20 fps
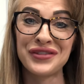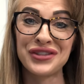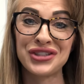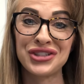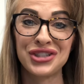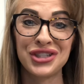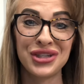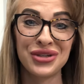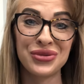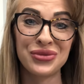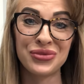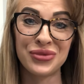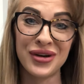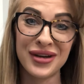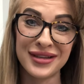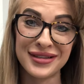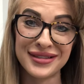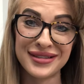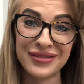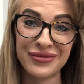she
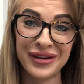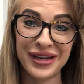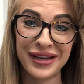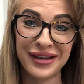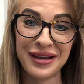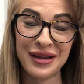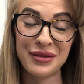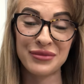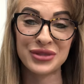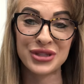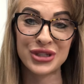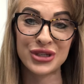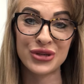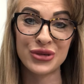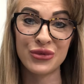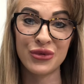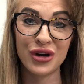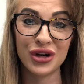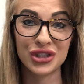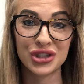wants when it comes
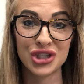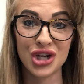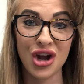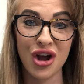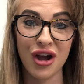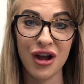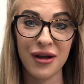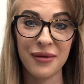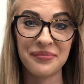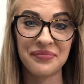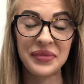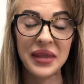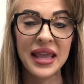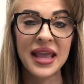to our job.